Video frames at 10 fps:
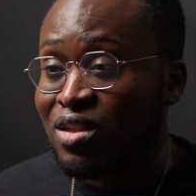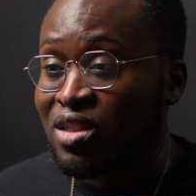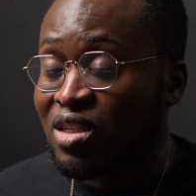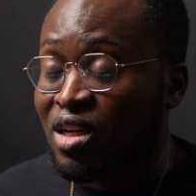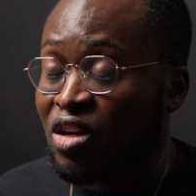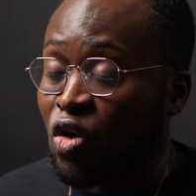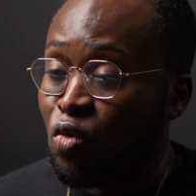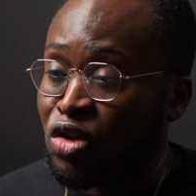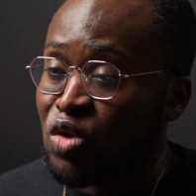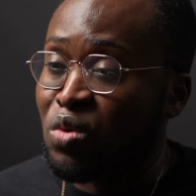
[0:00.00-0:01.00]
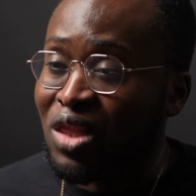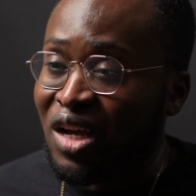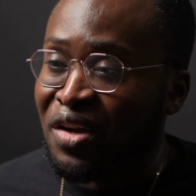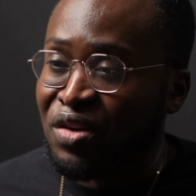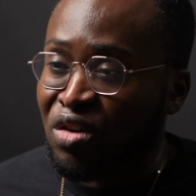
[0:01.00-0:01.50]
scan are really
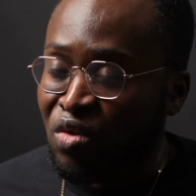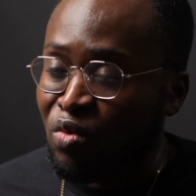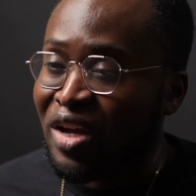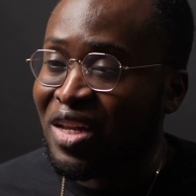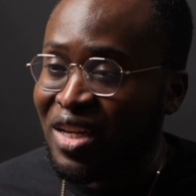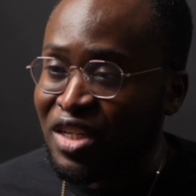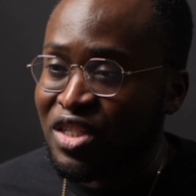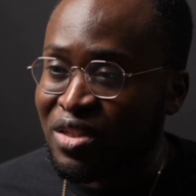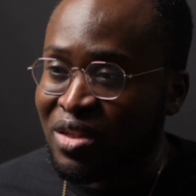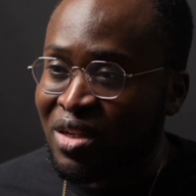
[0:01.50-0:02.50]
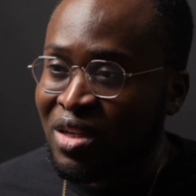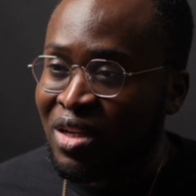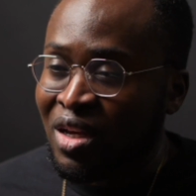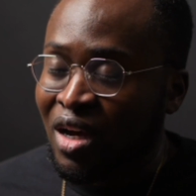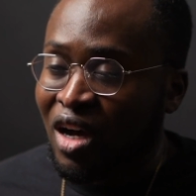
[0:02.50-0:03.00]
relying on radiation,
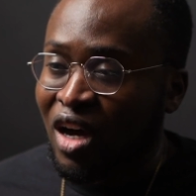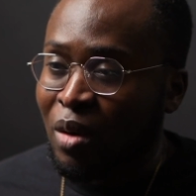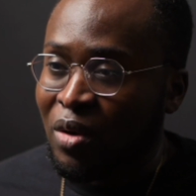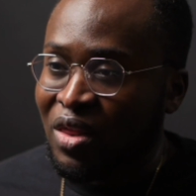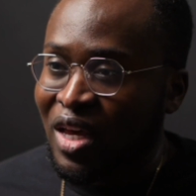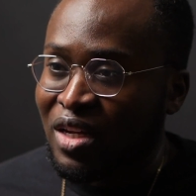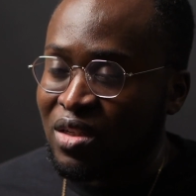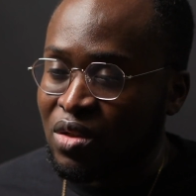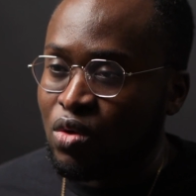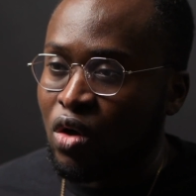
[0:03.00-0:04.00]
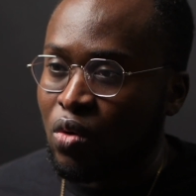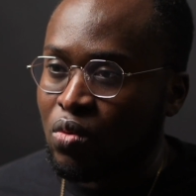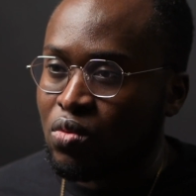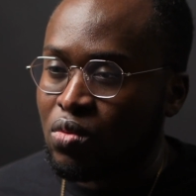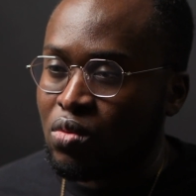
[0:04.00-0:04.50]
and that is,
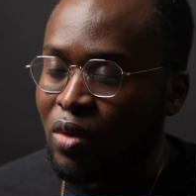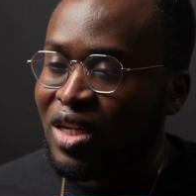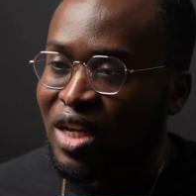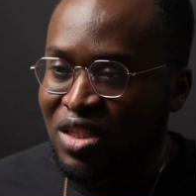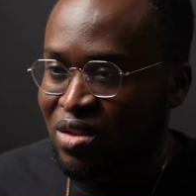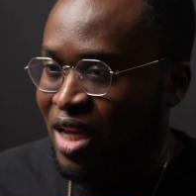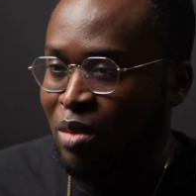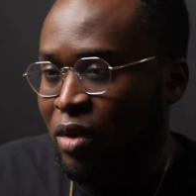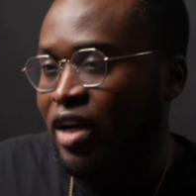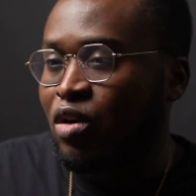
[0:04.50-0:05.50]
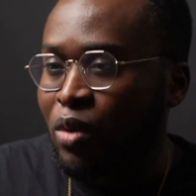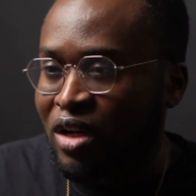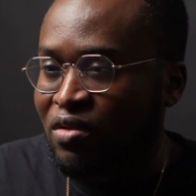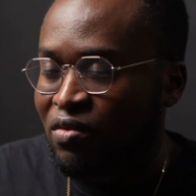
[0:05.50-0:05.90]
radiation like a microwave,